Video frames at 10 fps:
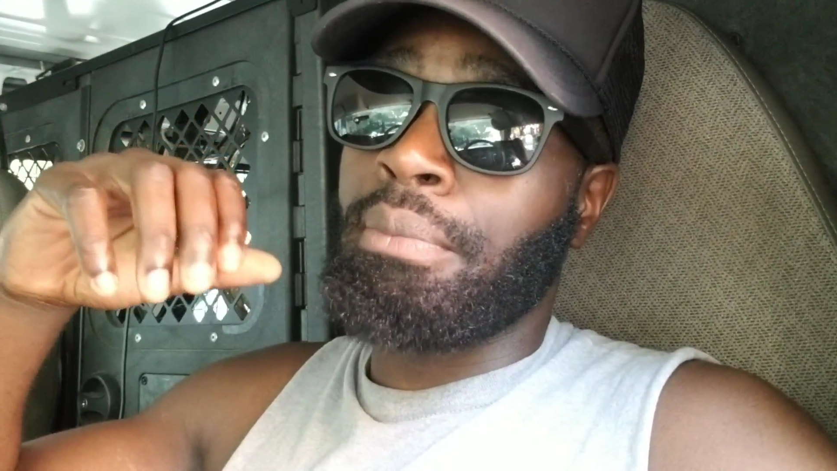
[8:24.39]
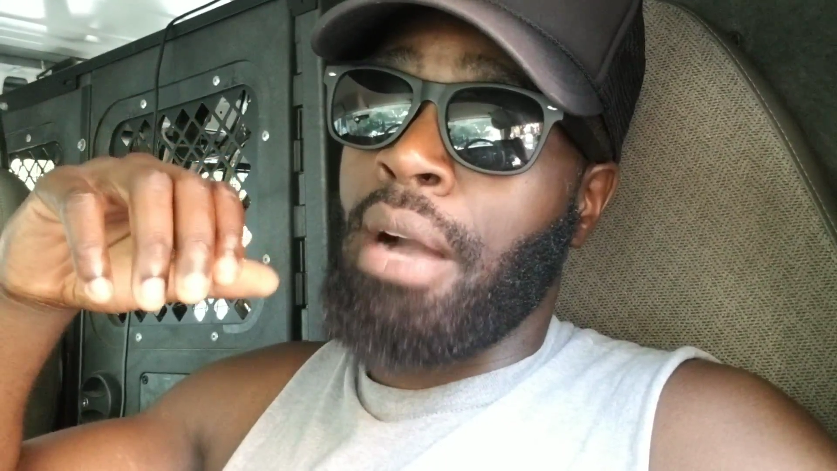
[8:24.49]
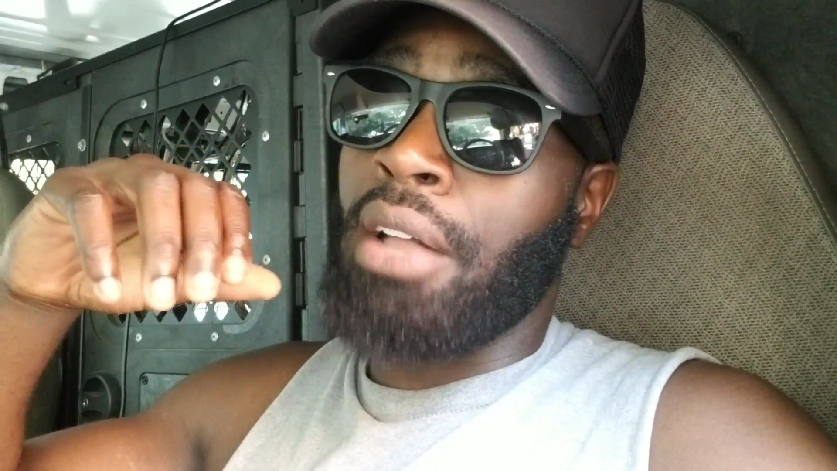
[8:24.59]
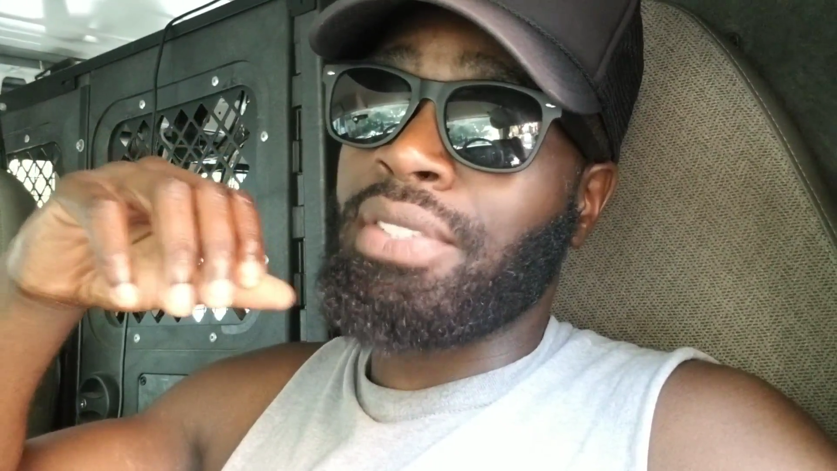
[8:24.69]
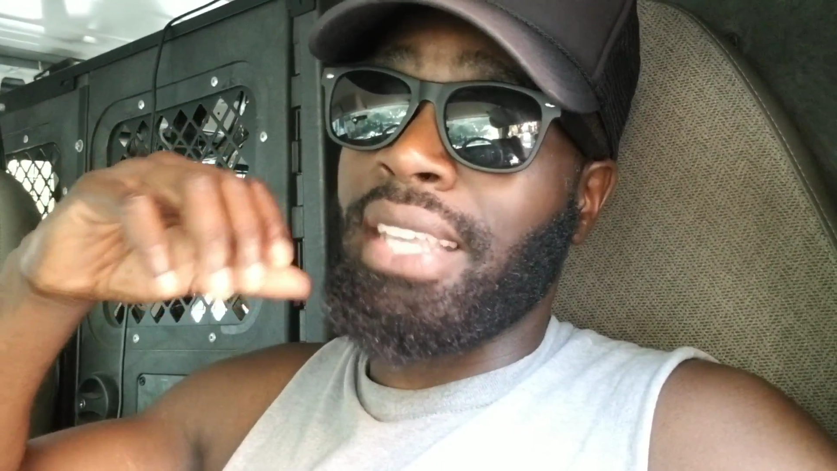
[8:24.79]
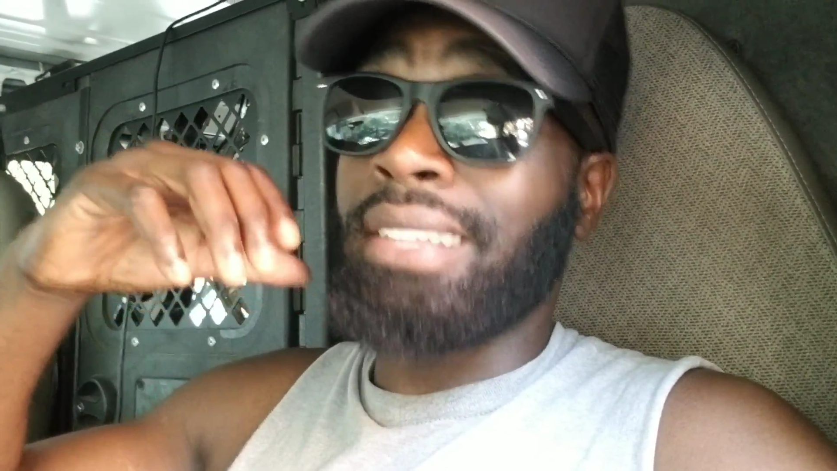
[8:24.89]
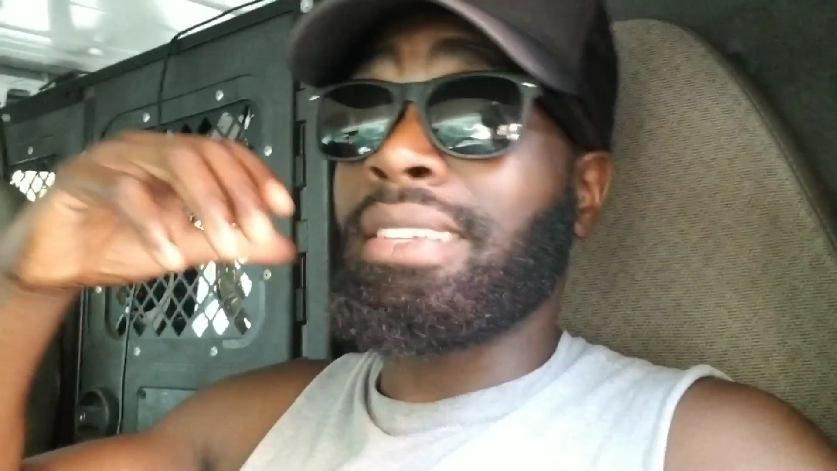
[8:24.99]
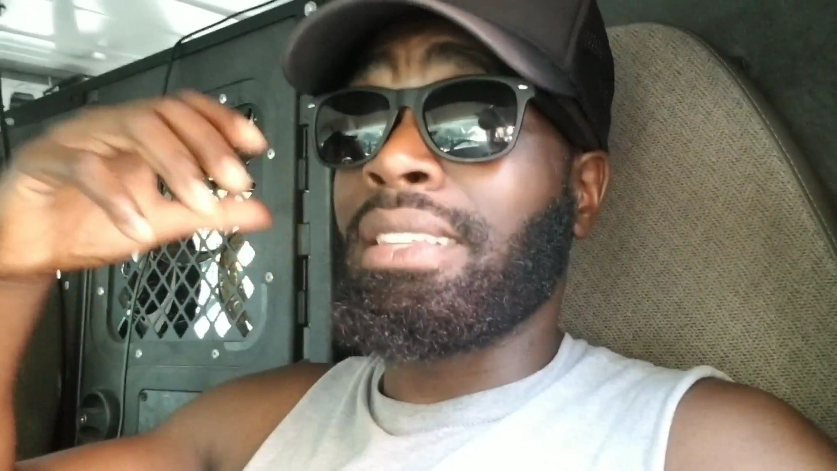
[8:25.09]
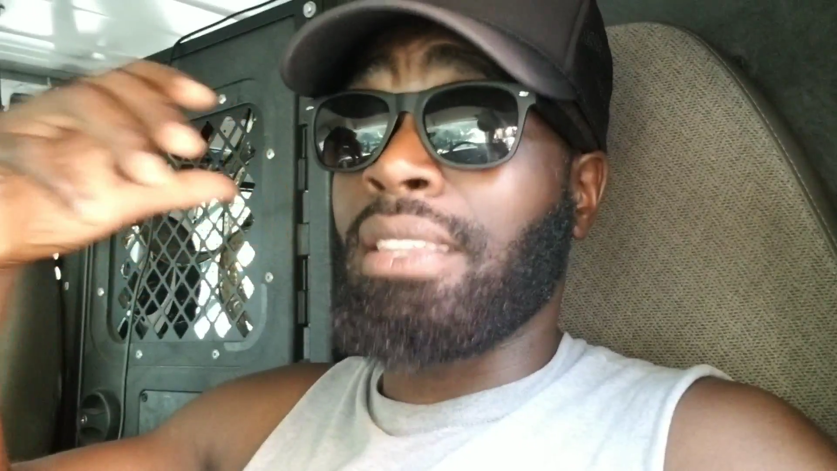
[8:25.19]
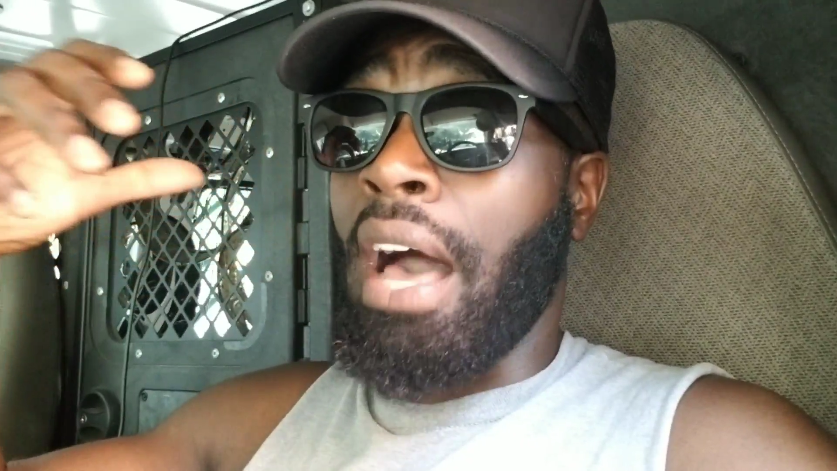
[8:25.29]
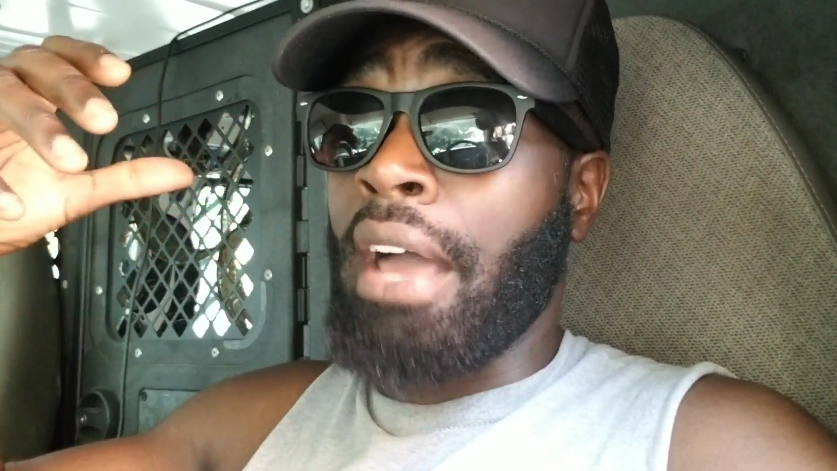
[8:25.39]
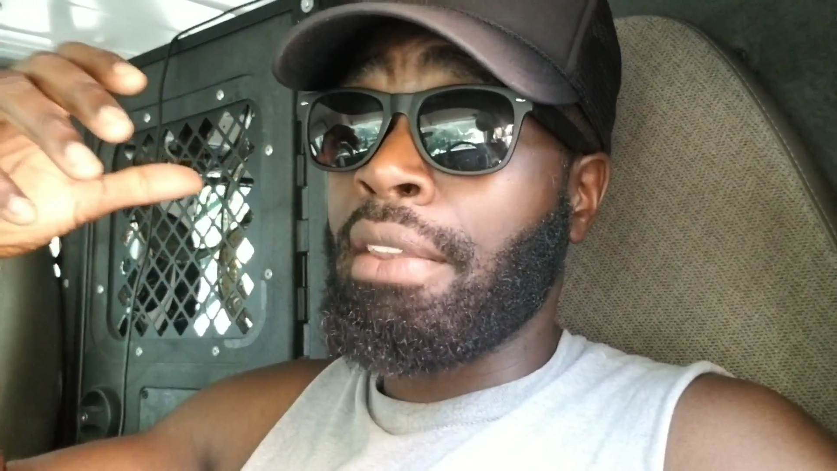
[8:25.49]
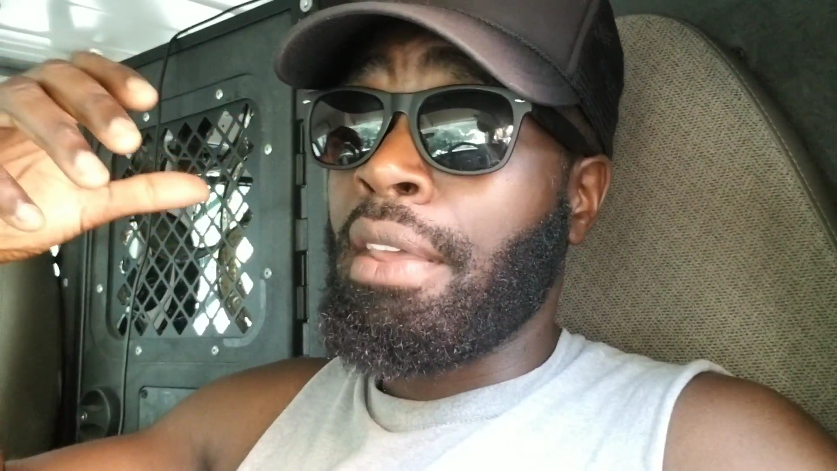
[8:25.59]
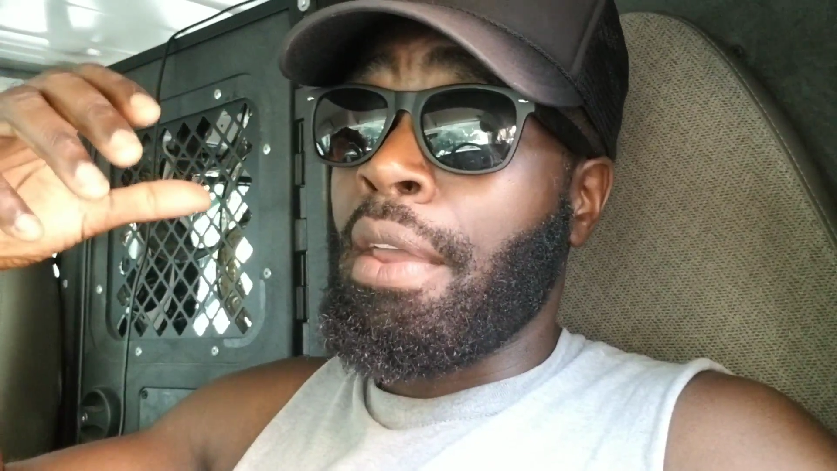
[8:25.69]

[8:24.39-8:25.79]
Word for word: miles is a lot,